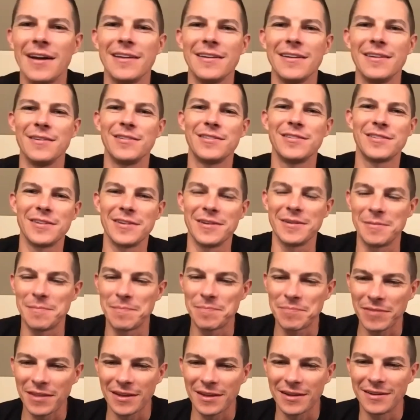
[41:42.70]
used to
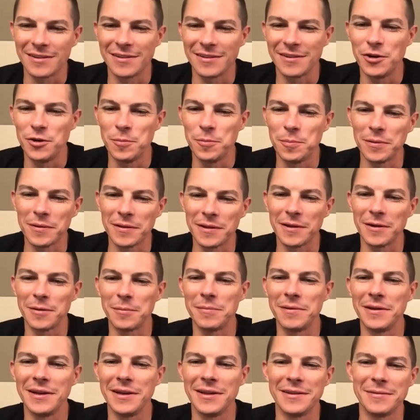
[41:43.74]
hoop a little
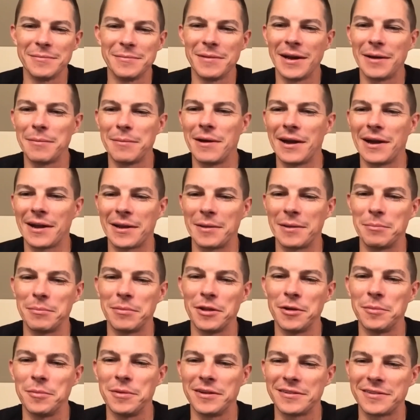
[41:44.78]
bit back in
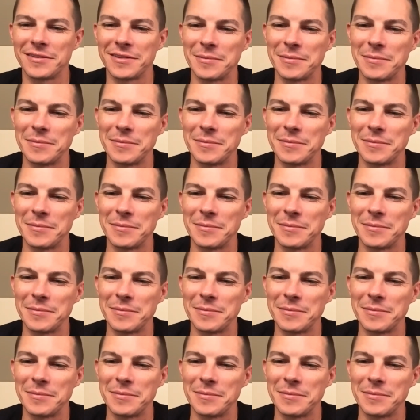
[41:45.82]
Bloomington,